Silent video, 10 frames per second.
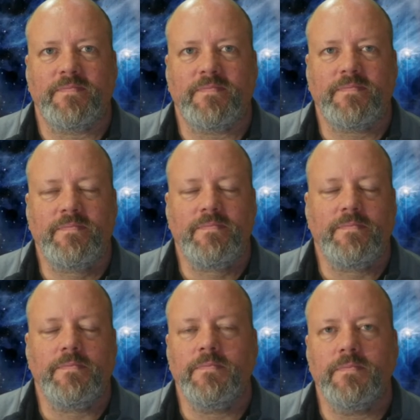
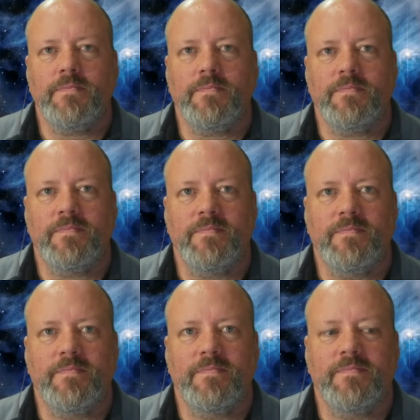
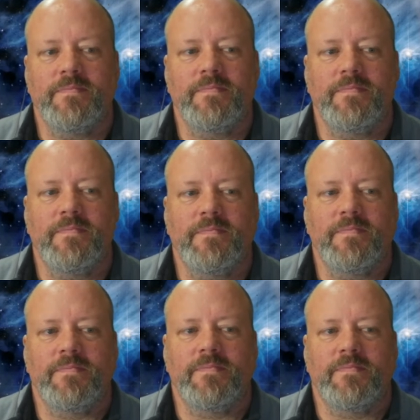
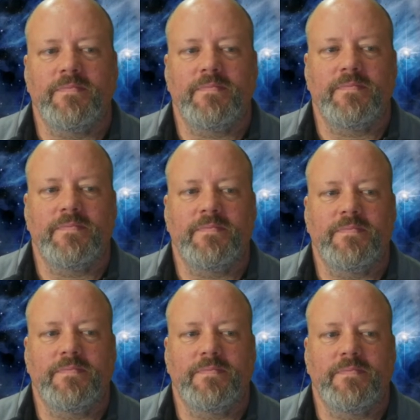
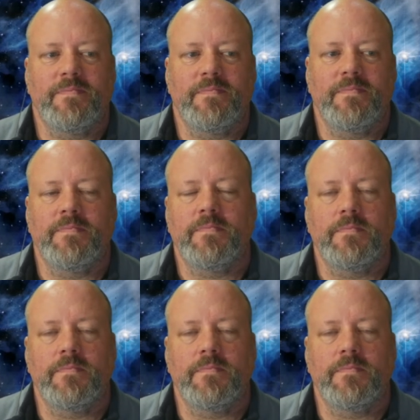(silent)